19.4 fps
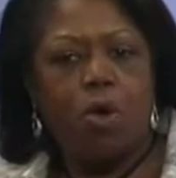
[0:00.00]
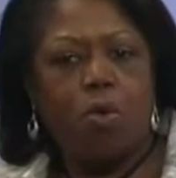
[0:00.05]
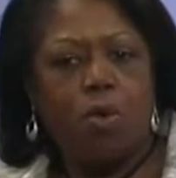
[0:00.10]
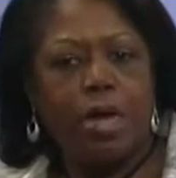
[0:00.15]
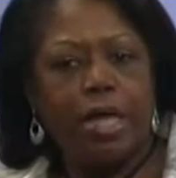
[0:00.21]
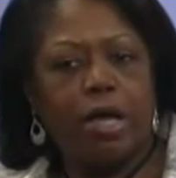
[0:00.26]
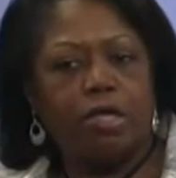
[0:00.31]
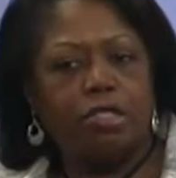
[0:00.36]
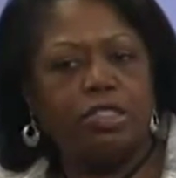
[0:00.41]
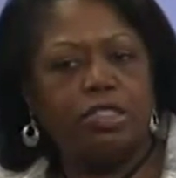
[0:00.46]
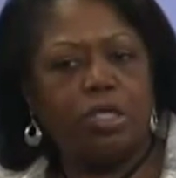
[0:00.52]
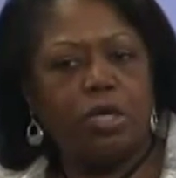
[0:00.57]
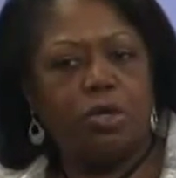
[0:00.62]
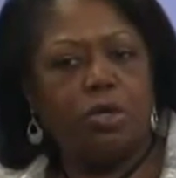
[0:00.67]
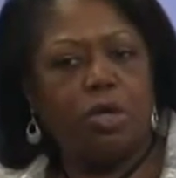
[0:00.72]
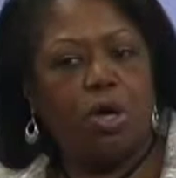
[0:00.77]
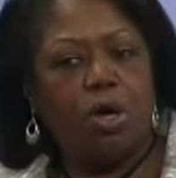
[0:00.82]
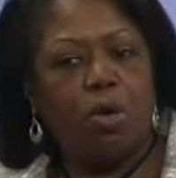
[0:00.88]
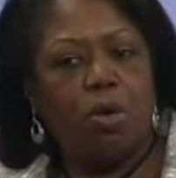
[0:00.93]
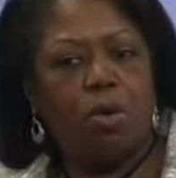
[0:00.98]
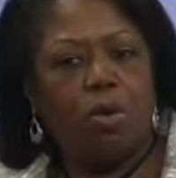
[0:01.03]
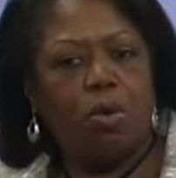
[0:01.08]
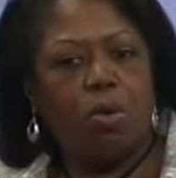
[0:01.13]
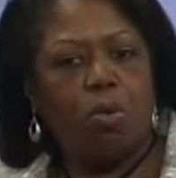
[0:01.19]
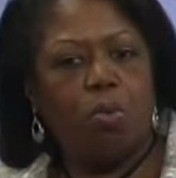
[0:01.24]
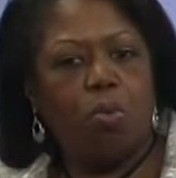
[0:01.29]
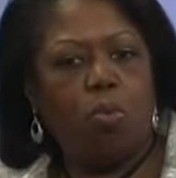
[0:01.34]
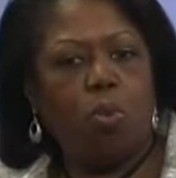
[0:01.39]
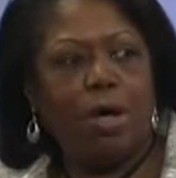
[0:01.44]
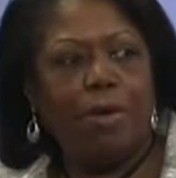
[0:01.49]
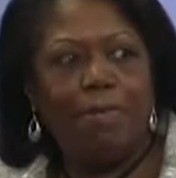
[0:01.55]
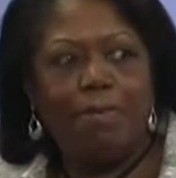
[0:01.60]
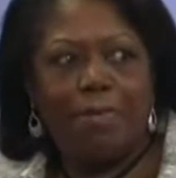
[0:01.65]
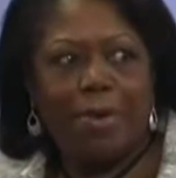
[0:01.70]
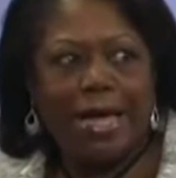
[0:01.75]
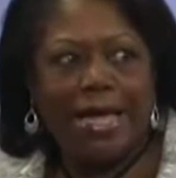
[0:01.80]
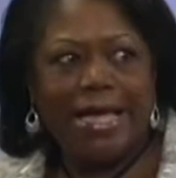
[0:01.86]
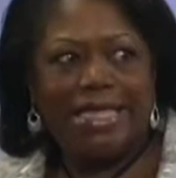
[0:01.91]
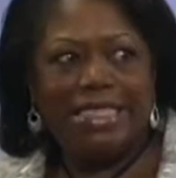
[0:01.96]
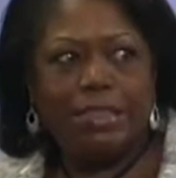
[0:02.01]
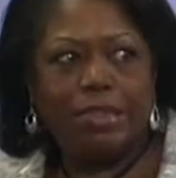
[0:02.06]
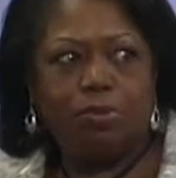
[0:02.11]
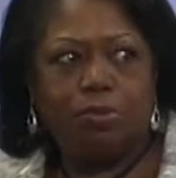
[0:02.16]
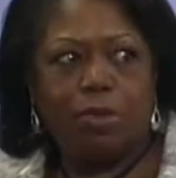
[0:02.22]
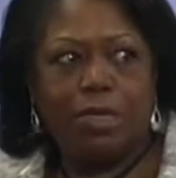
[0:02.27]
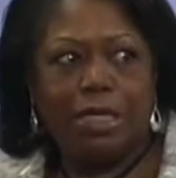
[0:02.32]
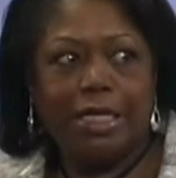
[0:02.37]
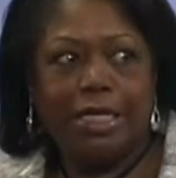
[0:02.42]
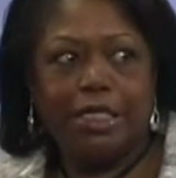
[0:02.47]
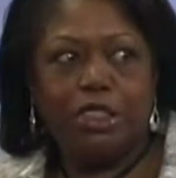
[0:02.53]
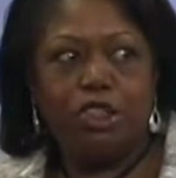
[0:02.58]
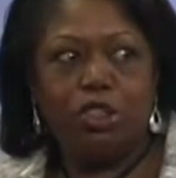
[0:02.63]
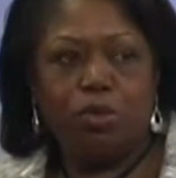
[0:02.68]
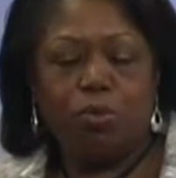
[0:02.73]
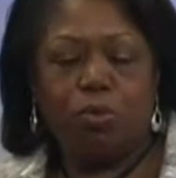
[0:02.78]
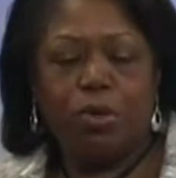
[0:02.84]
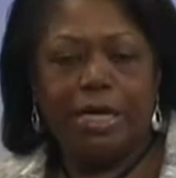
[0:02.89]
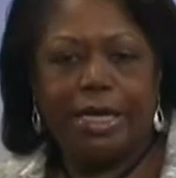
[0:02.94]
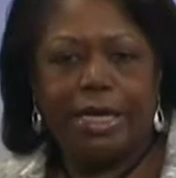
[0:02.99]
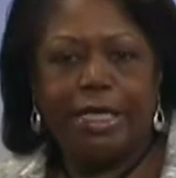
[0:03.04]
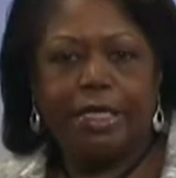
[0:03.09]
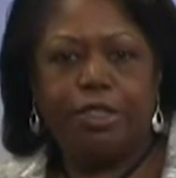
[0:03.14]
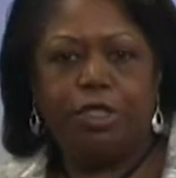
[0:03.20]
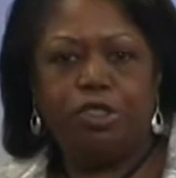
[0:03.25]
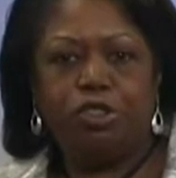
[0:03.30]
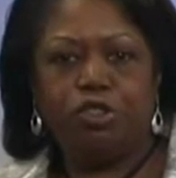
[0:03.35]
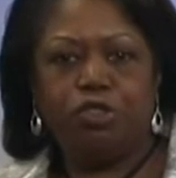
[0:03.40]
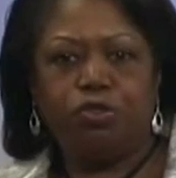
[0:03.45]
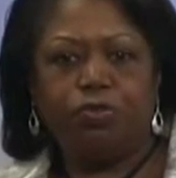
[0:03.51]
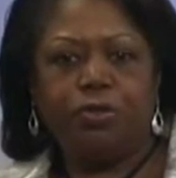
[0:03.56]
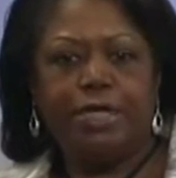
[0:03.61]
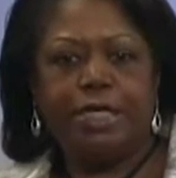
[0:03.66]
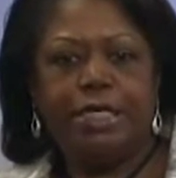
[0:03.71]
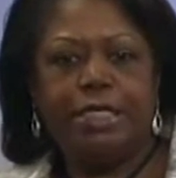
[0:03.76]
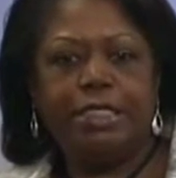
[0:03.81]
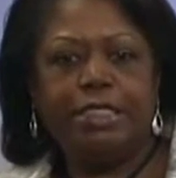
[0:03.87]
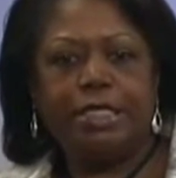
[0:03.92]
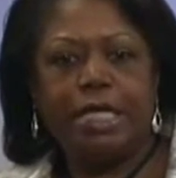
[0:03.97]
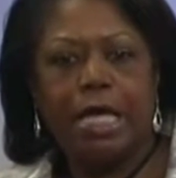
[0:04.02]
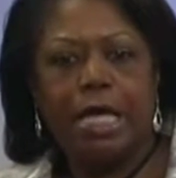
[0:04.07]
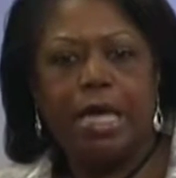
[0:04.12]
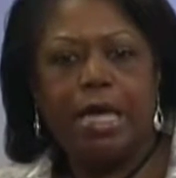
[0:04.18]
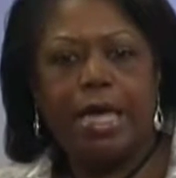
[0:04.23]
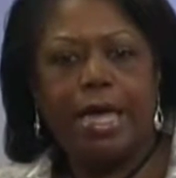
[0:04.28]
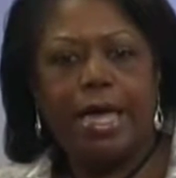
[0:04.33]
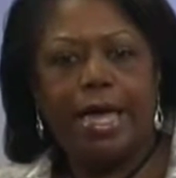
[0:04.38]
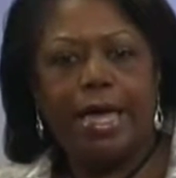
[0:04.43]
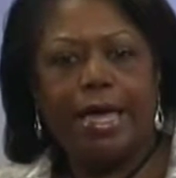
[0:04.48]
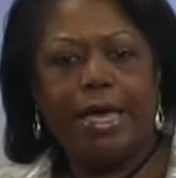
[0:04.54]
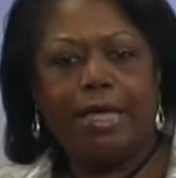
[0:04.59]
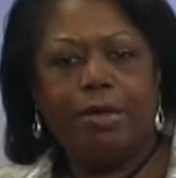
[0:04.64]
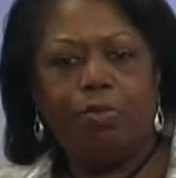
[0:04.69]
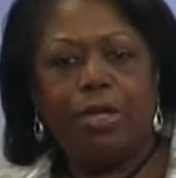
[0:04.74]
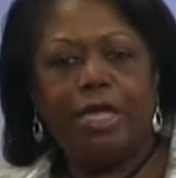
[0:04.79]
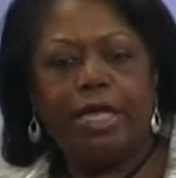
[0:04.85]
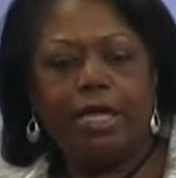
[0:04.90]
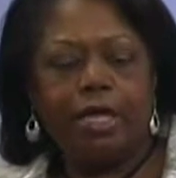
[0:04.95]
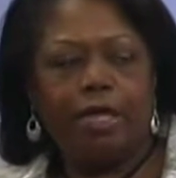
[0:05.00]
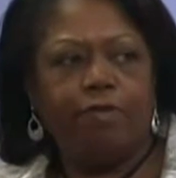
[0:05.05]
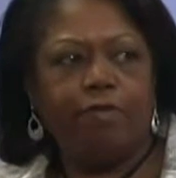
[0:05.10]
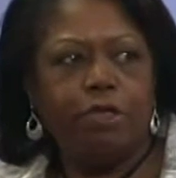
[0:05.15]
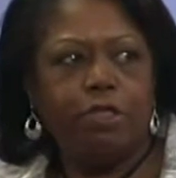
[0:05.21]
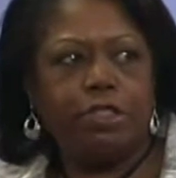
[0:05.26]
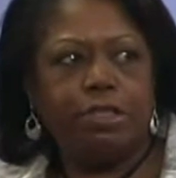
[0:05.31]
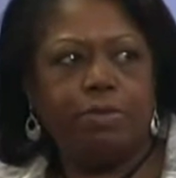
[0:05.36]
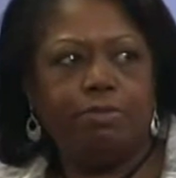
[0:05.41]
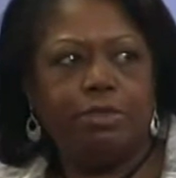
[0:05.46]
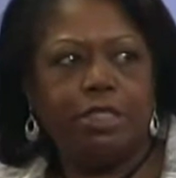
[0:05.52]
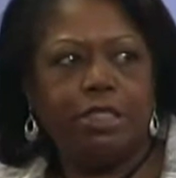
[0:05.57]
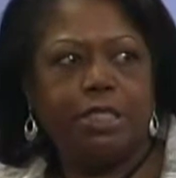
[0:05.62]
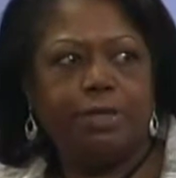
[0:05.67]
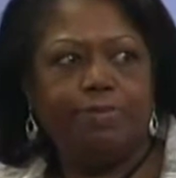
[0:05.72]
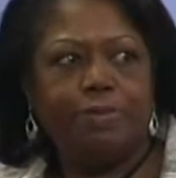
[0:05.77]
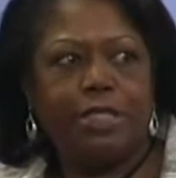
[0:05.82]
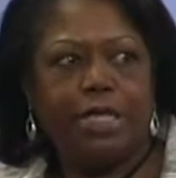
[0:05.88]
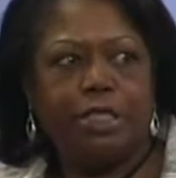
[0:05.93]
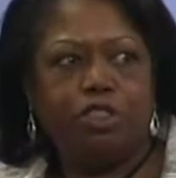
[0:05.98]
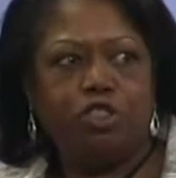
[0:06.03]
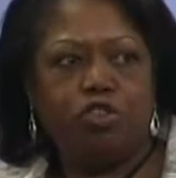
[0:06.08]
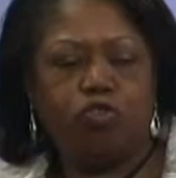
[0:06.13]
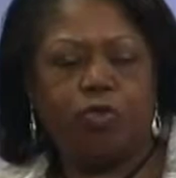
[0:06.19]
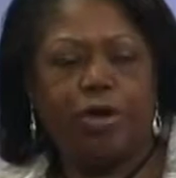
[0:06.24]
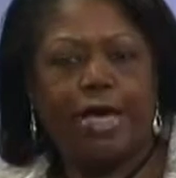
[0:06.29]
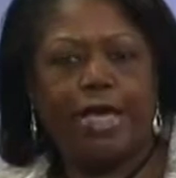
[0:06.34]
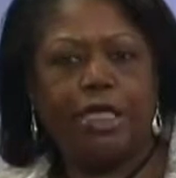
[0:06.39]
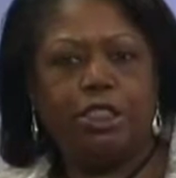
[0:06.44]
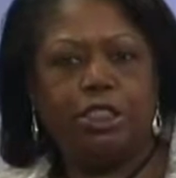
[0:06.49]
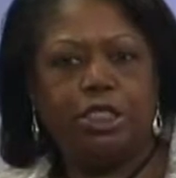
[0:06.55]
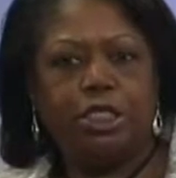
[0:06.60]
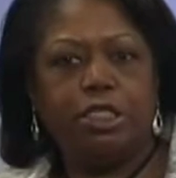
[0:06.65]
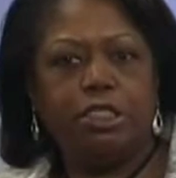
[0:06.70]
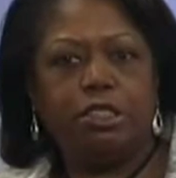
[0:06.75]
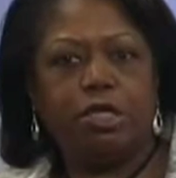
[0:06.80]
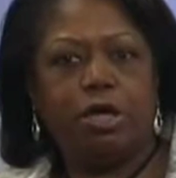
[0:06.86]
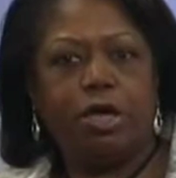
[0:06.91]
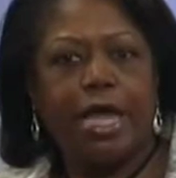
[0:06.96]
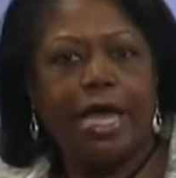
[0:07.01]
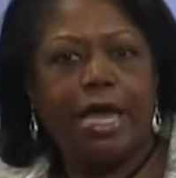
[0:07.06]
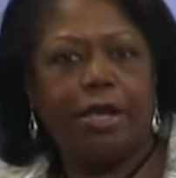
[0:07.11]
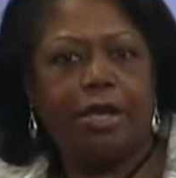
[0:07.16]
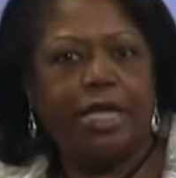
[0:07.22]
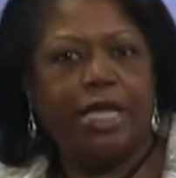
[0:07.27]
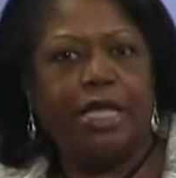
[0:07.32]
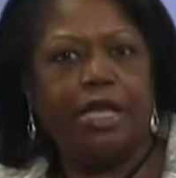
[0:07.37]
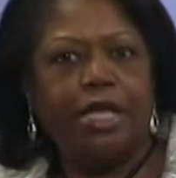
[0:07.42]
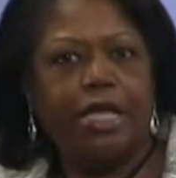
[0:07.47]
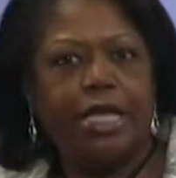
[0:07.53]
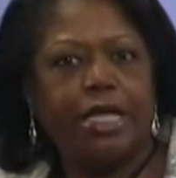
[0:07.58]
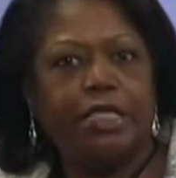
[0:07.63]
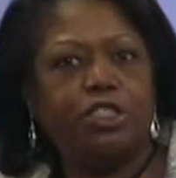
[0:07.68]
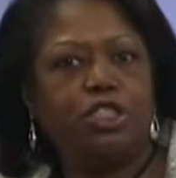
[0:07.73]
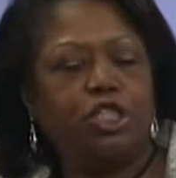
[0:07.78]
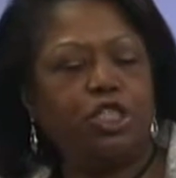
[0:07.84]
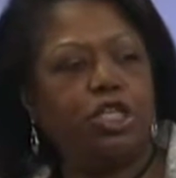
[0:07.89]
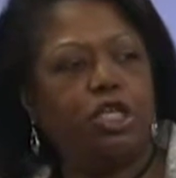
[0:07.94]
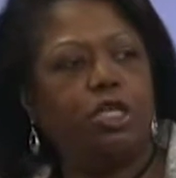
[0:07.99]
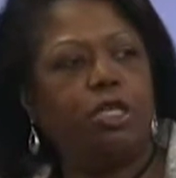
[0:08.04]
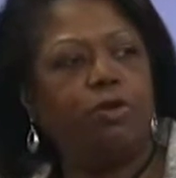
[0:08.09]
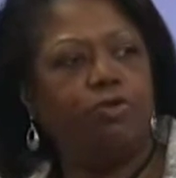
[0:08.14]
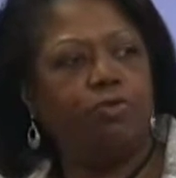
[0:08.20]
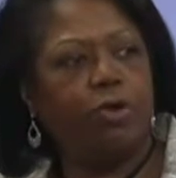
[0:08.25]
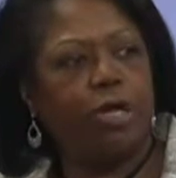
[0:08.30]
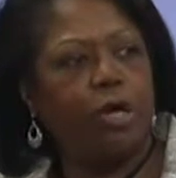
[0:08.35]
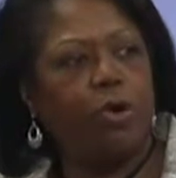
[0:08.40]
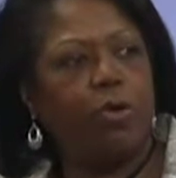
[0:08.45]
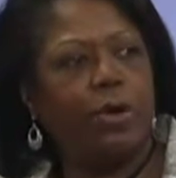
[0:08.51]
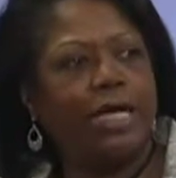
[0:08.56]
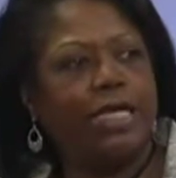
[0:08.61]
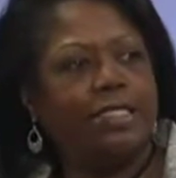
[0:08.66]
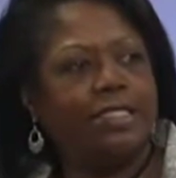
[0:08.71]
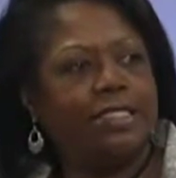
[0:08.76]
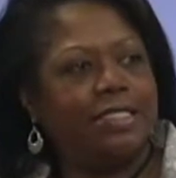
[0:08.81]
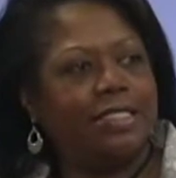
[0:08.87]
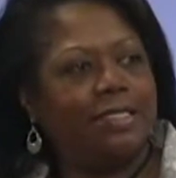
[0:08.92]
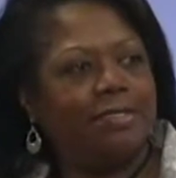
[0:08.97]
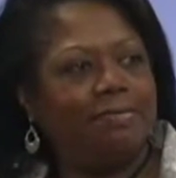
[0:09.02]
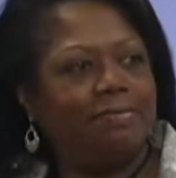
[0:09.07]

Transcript: We also know what banks will lend to what industries, and we can give you some tips and strategies on how to get a yes to your loan request.